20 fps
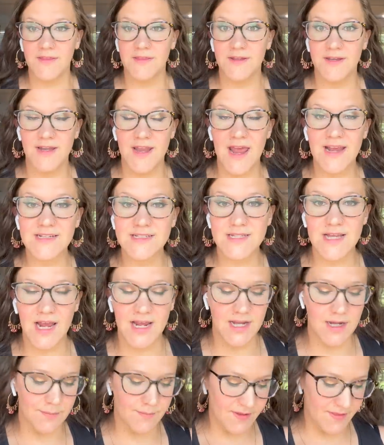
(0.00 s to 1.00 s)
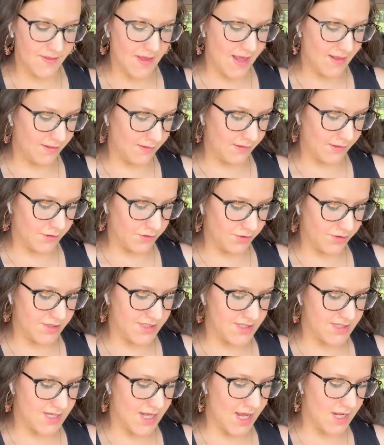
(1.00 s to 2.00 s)
the next item in that little
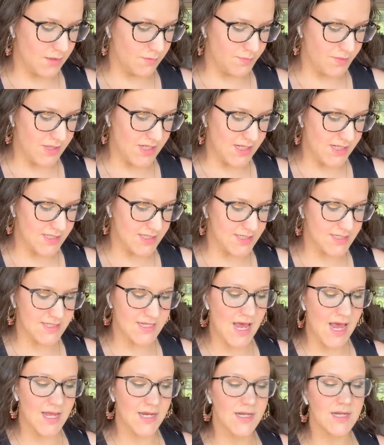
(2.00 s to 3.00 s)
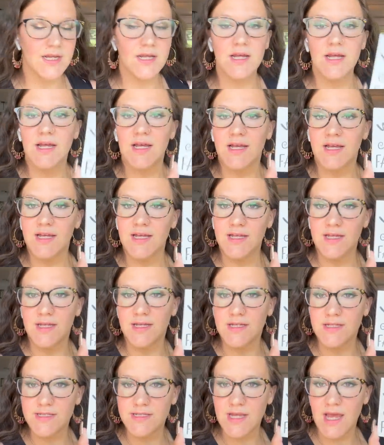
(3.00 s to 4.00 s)
ten piece set
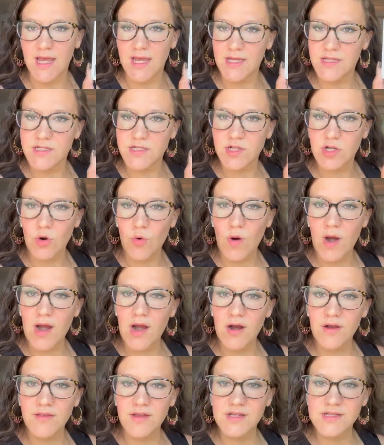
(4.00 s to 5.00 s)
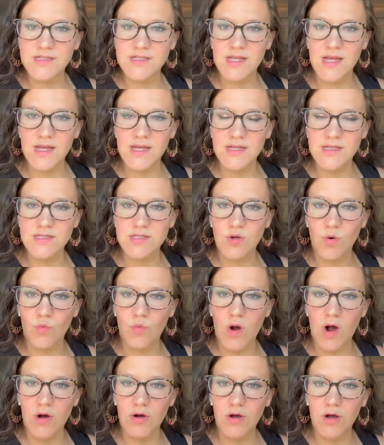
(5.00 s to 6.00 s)
is a square that says,
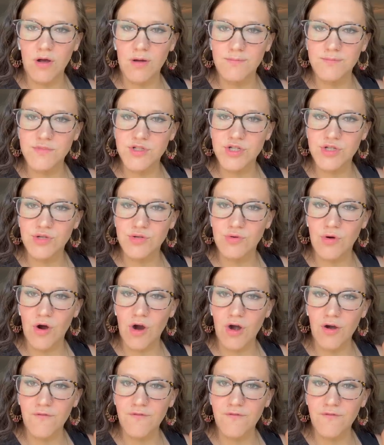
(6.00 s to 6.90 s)
welcome to our